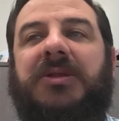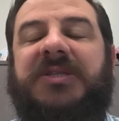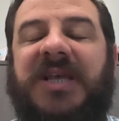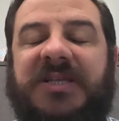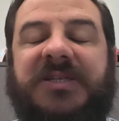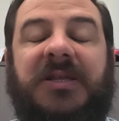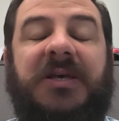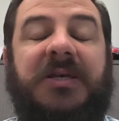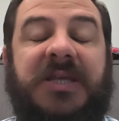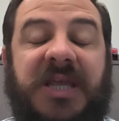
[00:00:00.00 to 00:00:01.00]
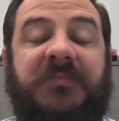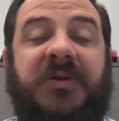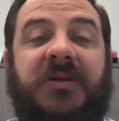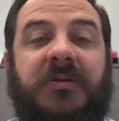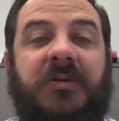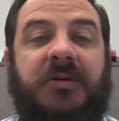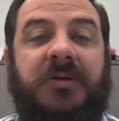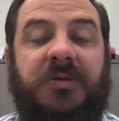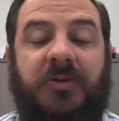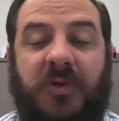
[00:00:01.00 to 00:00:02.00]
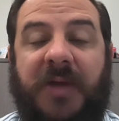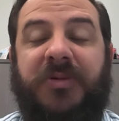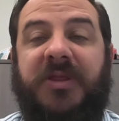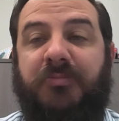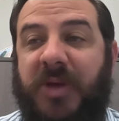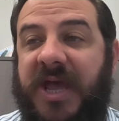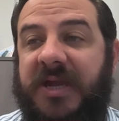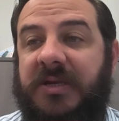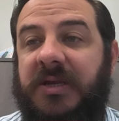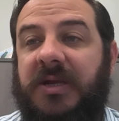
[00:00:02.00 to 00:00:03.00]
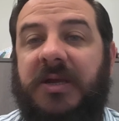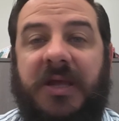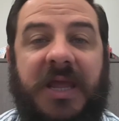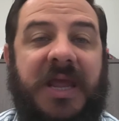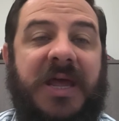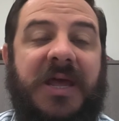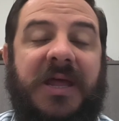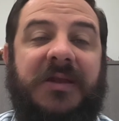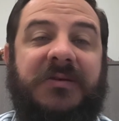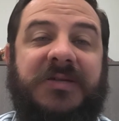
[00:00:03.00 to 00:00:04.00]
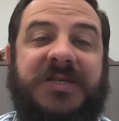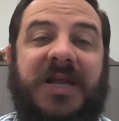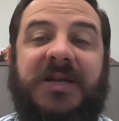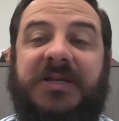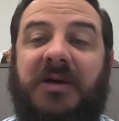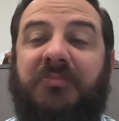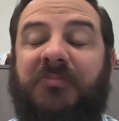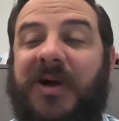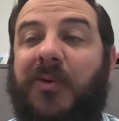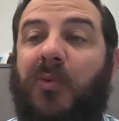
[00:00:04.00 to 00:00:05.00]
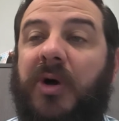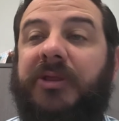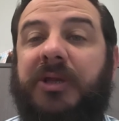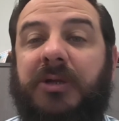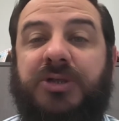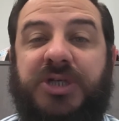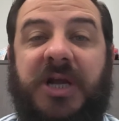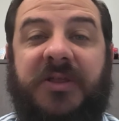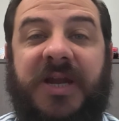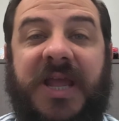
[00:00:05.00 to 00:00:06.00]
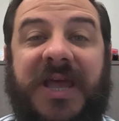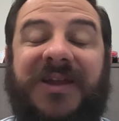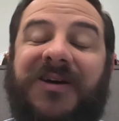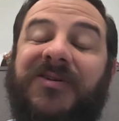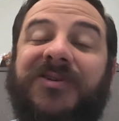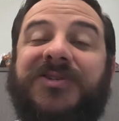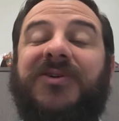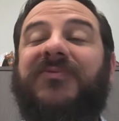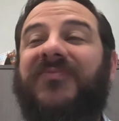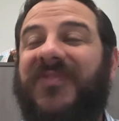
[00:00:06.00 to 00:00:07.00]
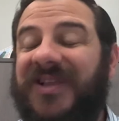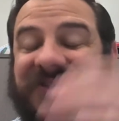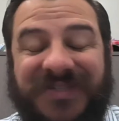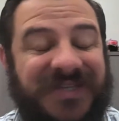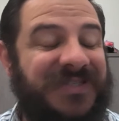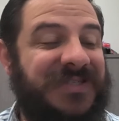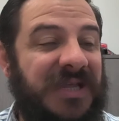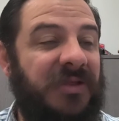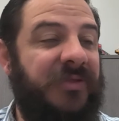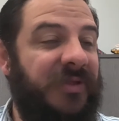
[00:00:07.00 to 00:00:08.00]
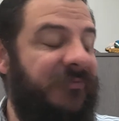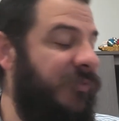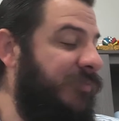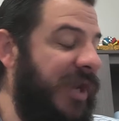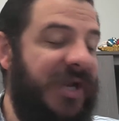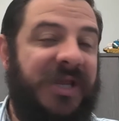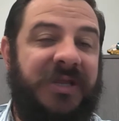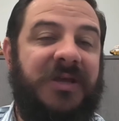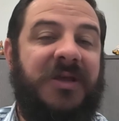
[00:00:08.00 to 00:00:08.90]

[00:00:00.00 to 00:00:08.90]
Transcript: Tesla keep crapping the bed and decided to dump my one little share that I had. I also did sell the remaining